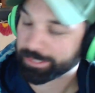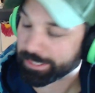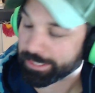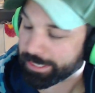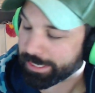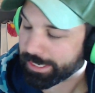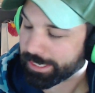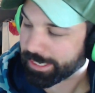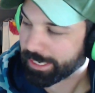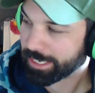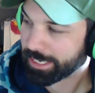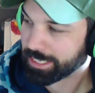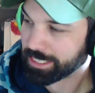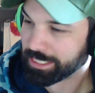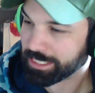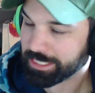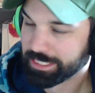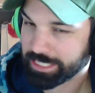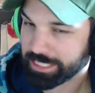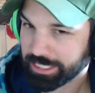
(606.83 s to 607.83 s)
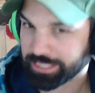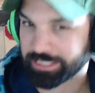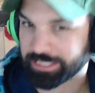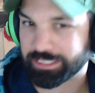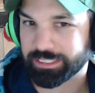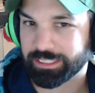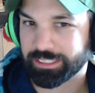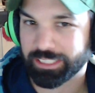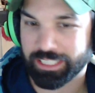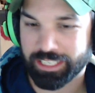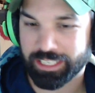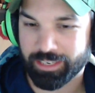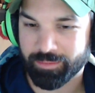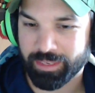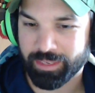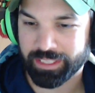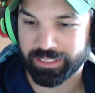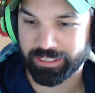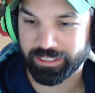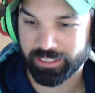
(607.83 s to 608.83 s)
So it was actually a
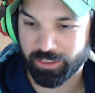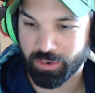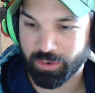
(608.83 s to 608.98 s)
lot of fun.